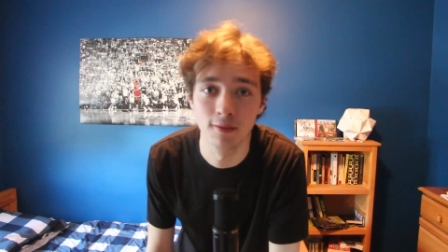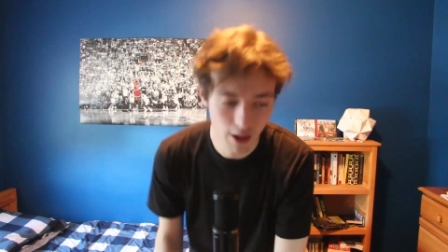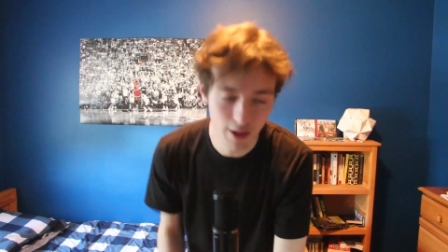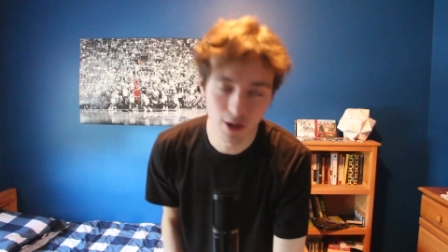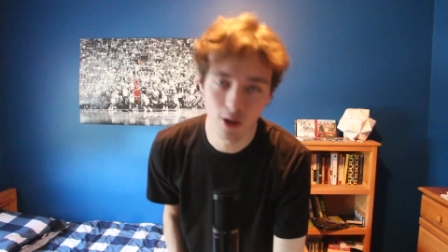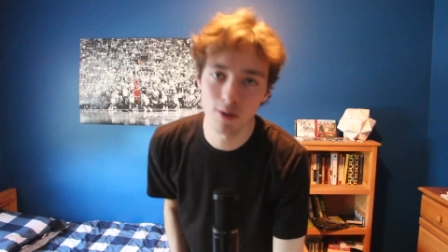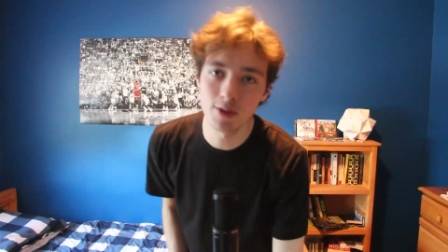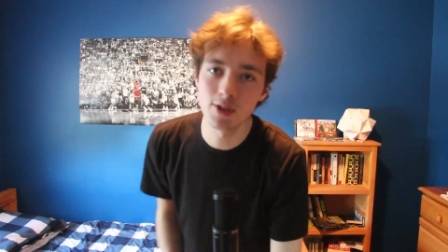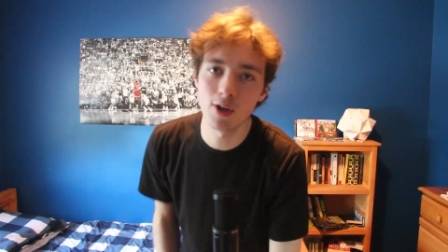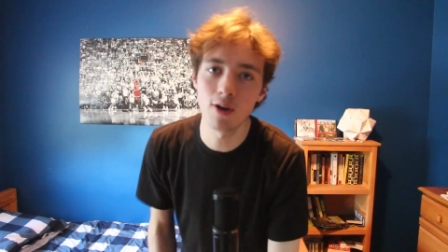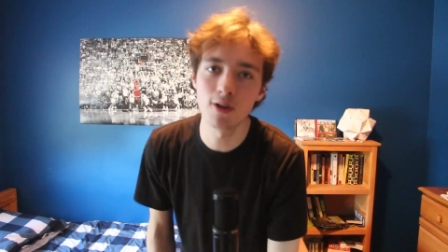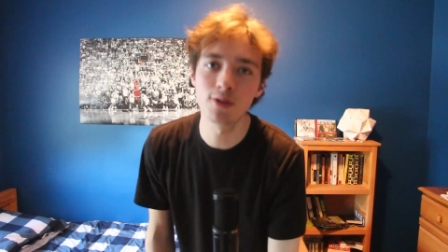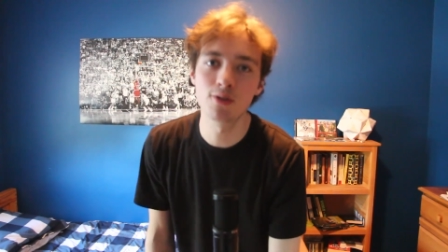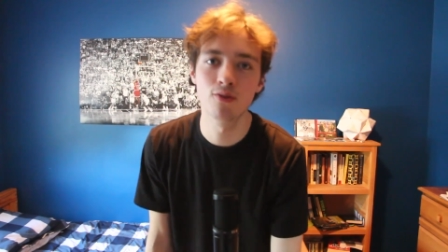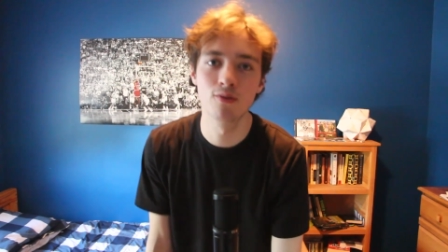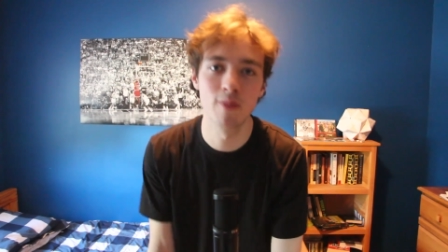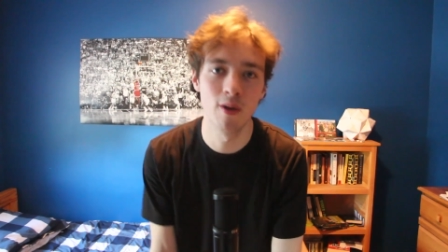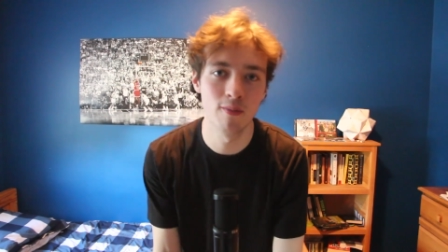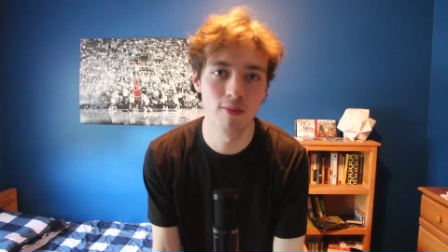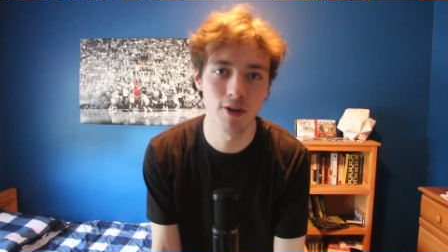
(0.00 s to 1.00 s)
I know it's hard to
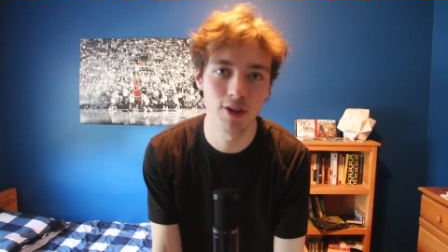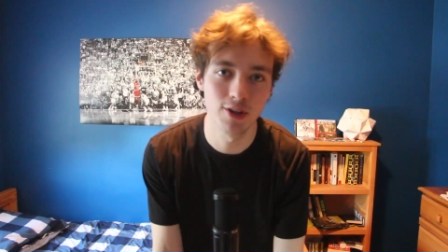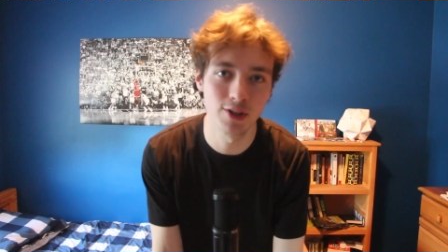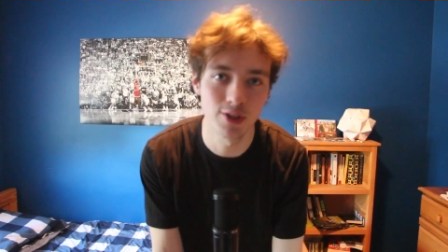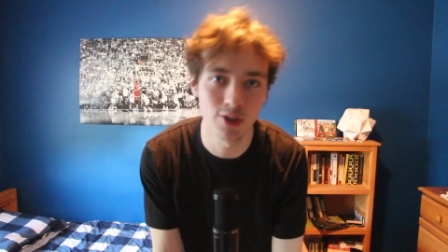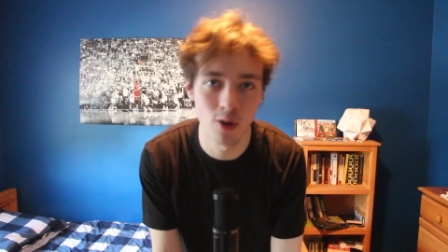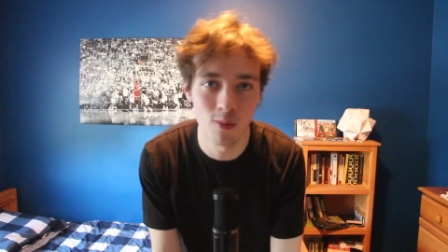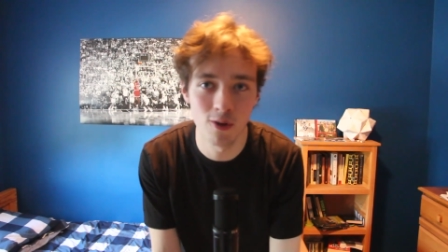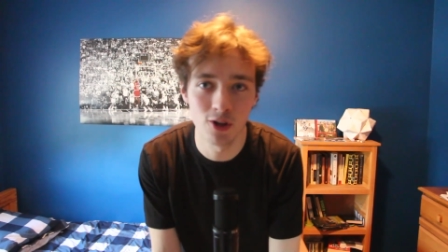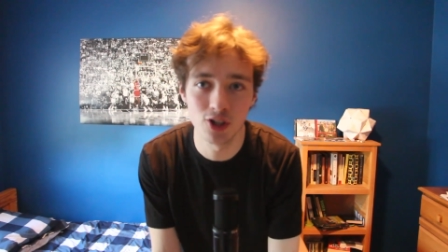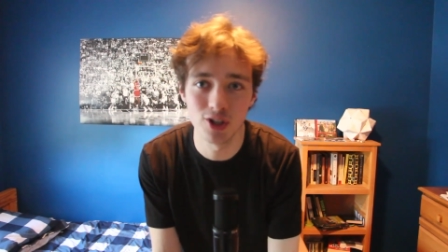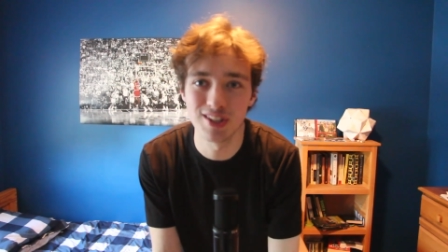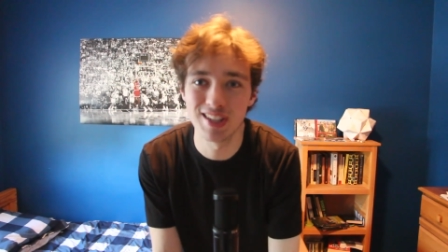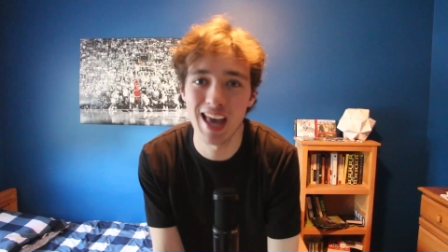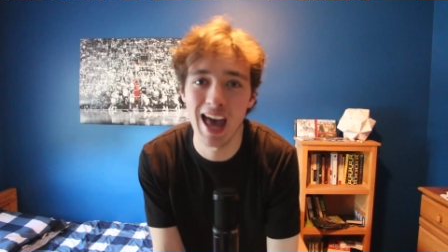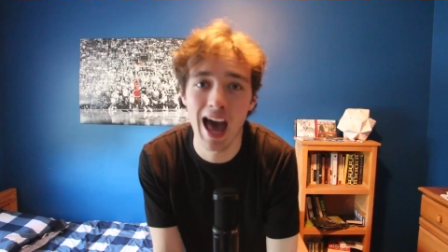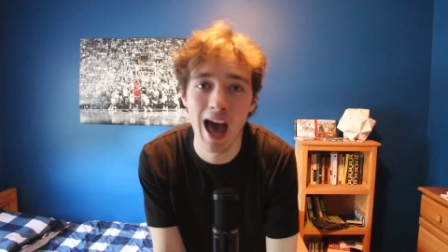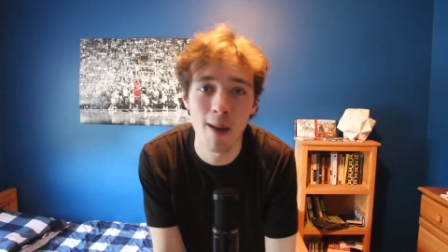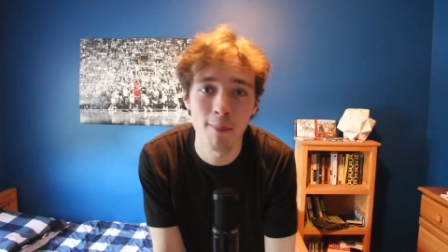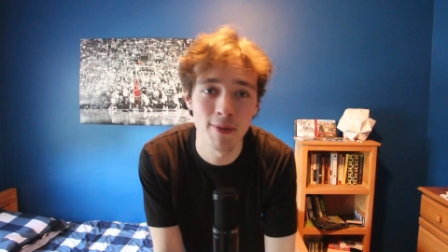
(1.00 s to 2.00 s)
remember because so much has
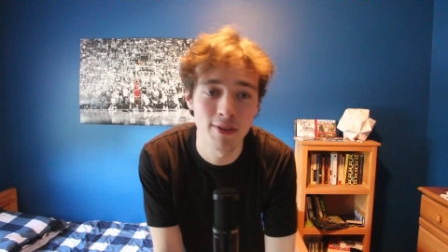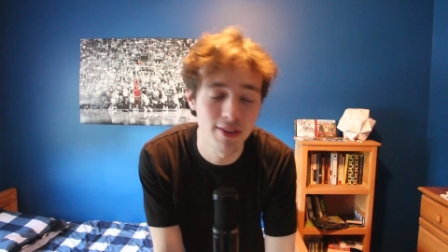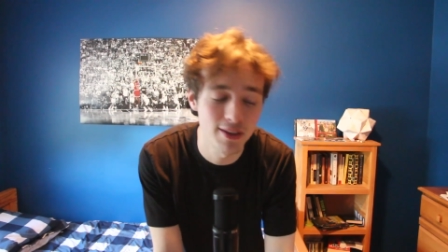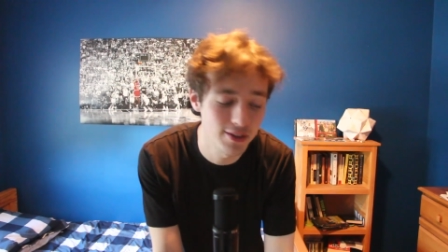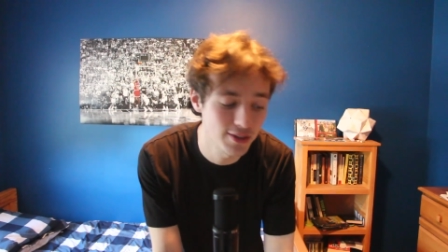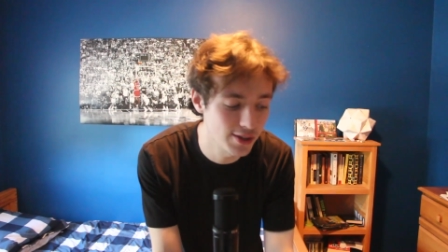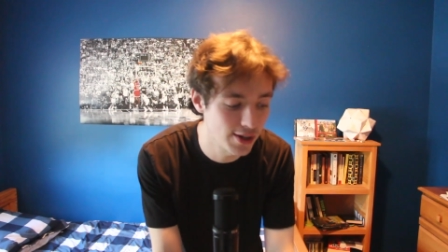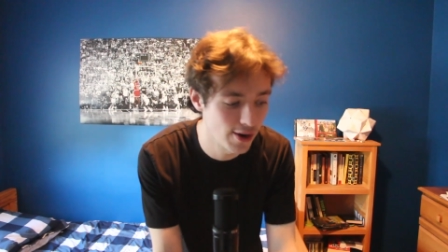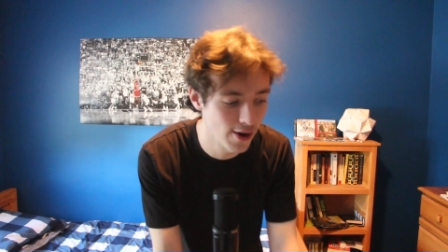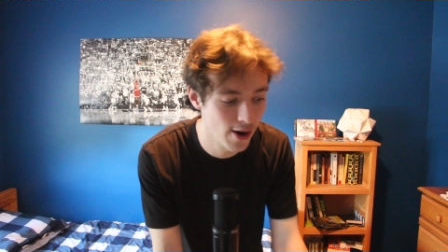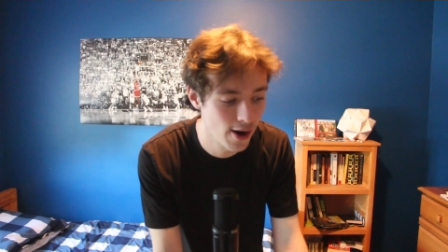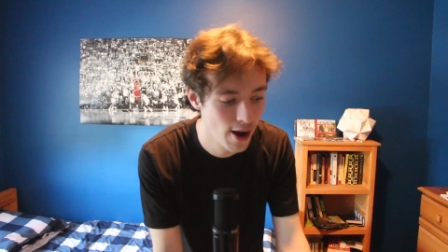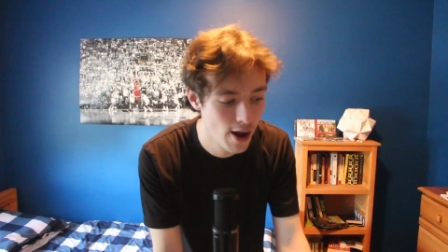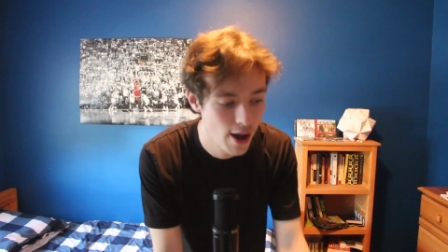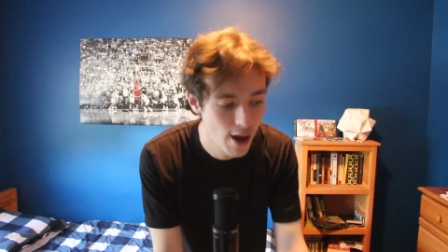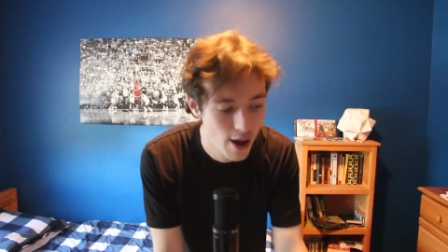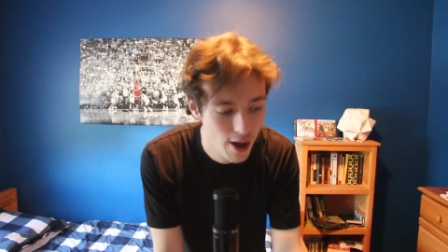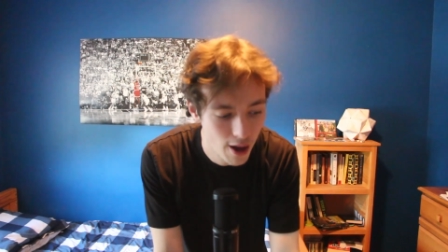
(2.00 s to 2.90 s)
happened this year,